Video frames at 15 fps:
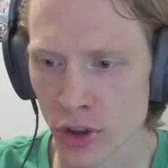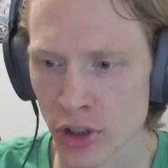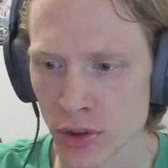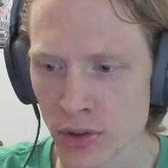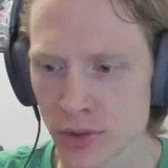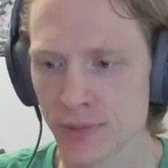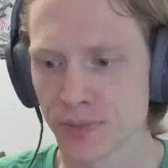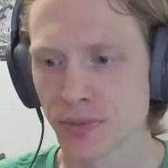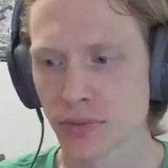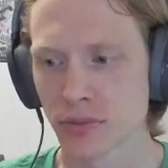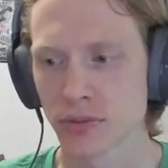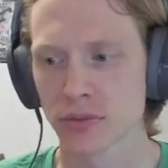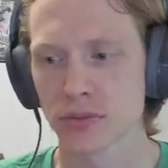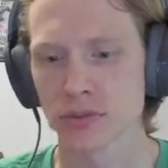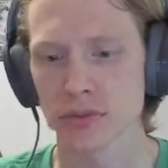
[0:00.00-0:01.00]
you.
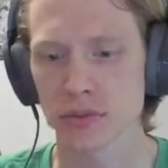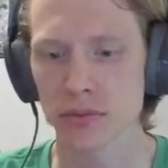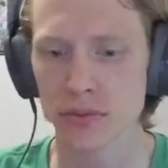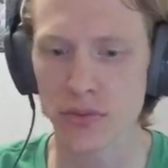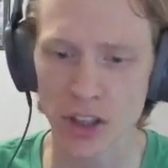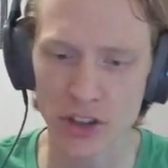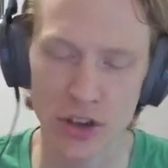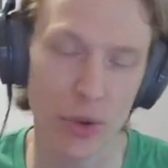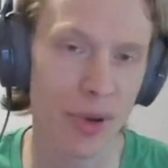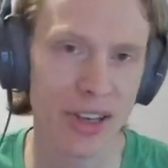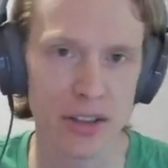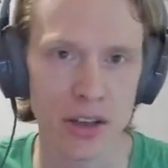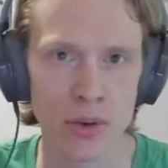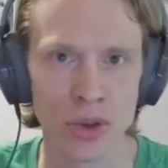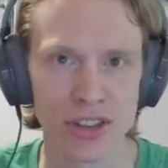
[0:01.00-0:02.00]
So
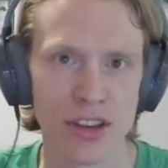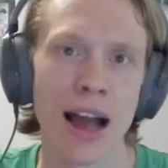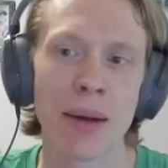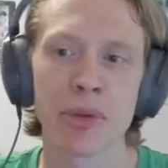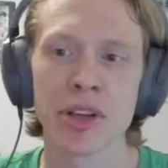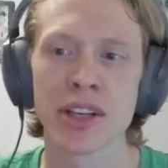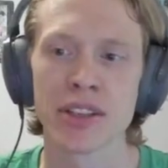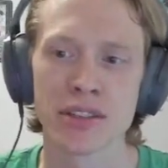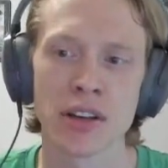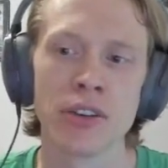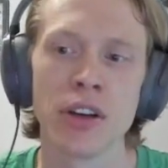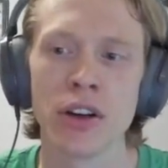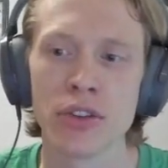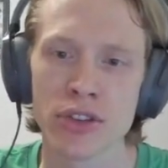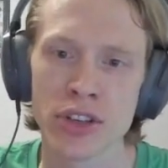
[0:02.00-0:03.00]
basically what's happening is on
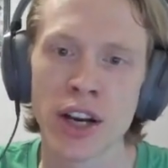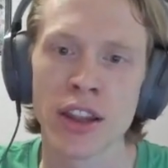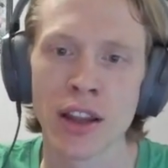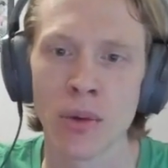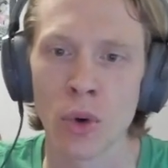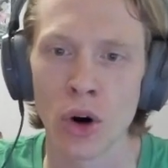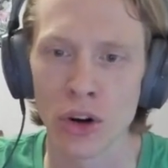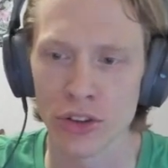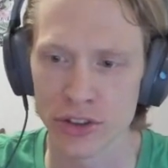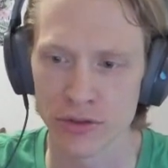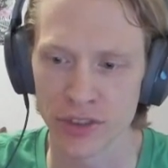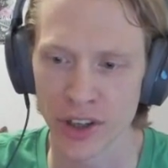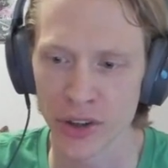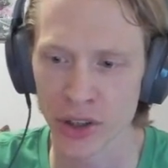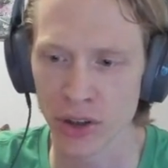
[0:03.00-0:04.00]
the other side of that wall, it's a
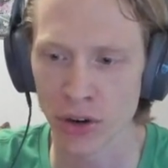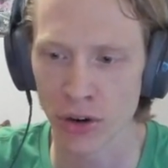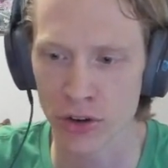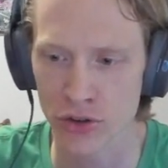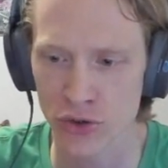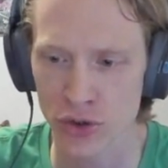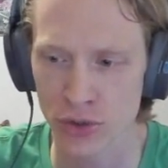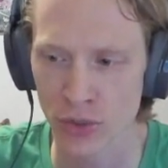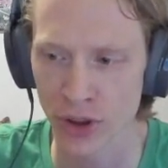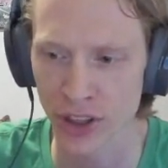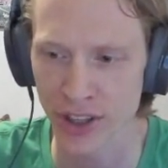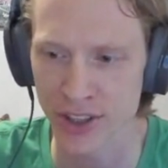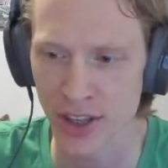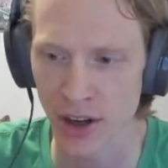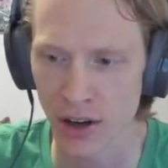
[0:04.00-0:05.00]
very large room with
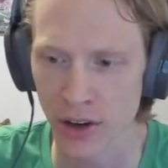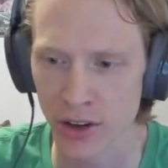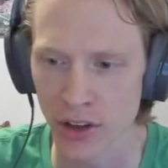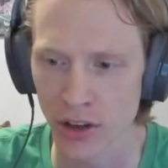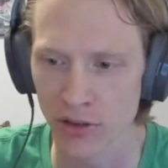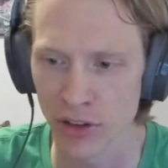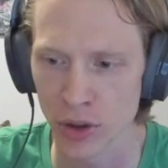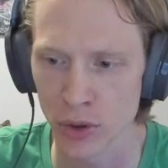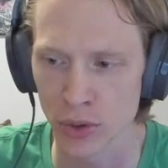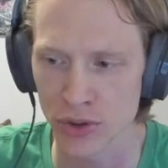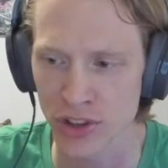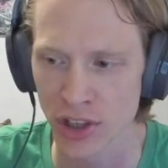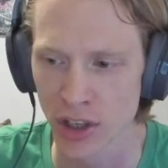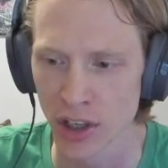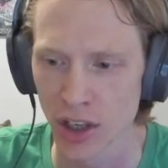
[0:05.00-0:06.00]
a ton of
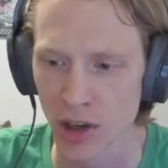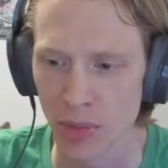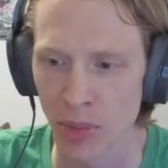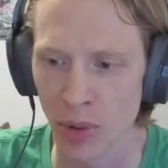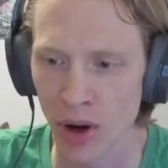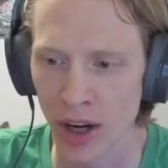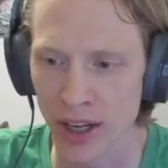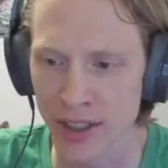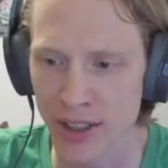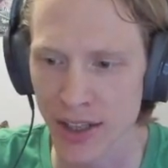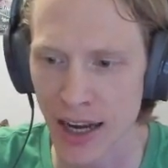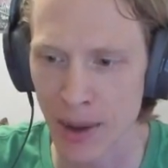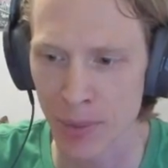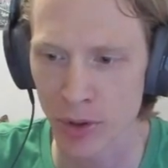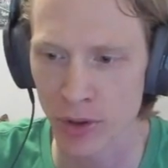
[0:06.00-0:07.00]
those blinded
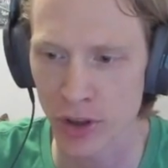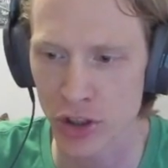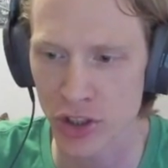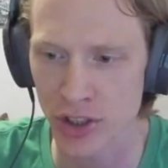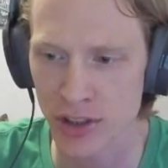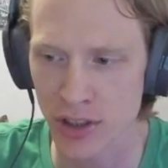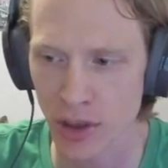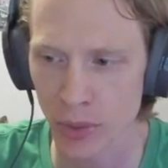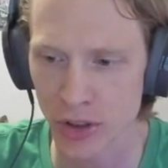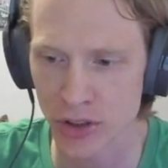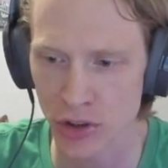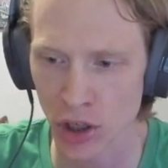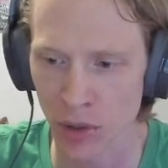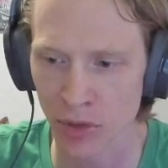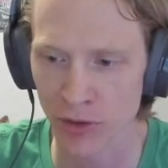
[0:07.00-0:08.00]
apparitions that we
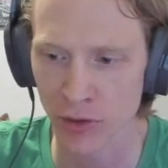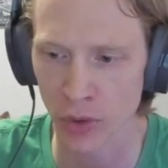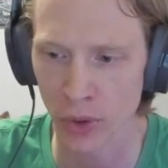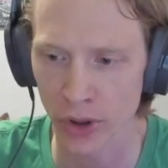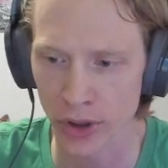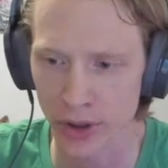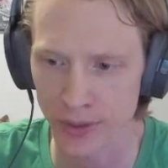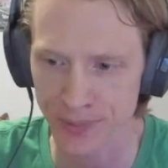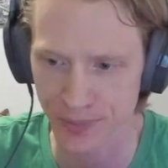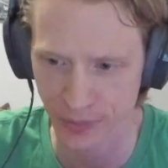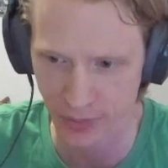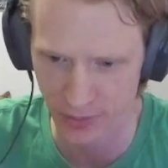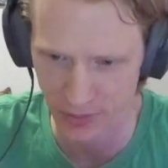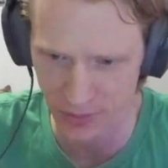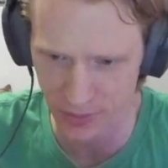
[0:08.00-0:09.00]
saw before.
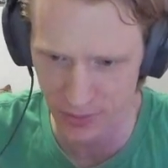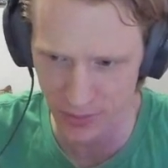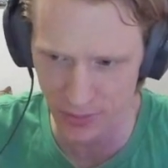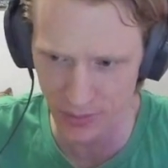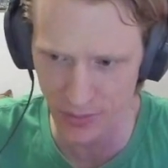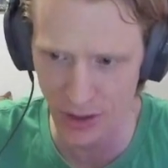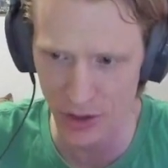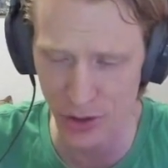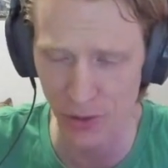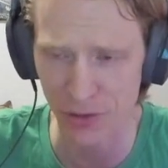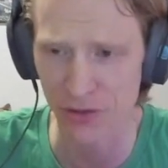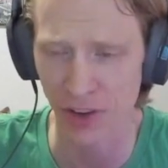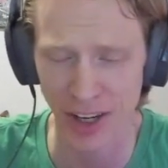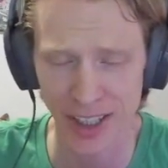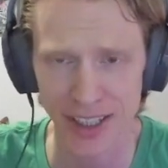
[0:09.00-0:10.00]
So
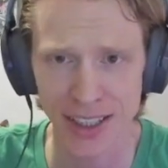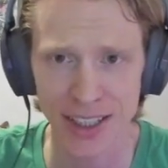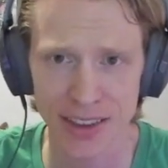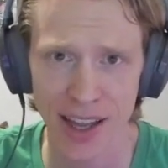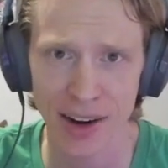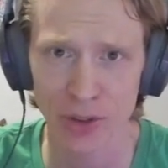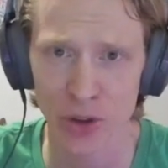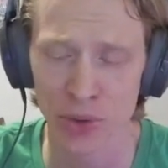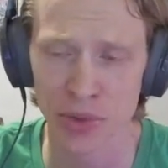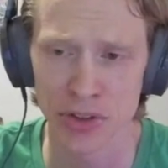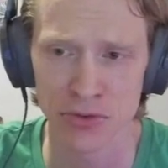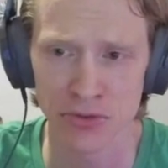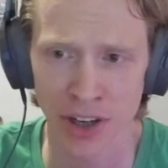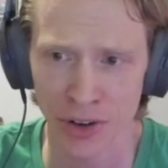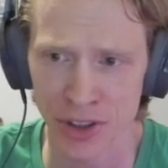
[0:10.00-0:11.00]
fighting in that room
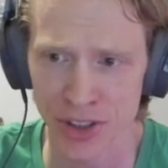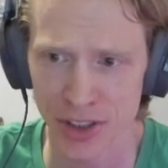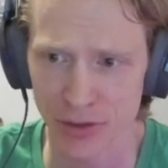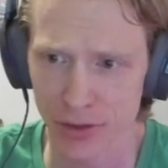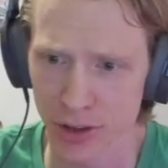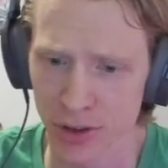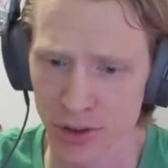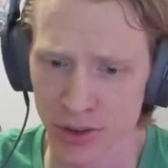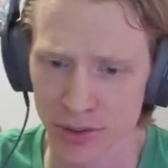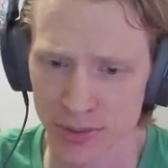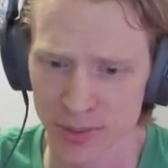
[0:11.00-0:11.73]
is very difficult.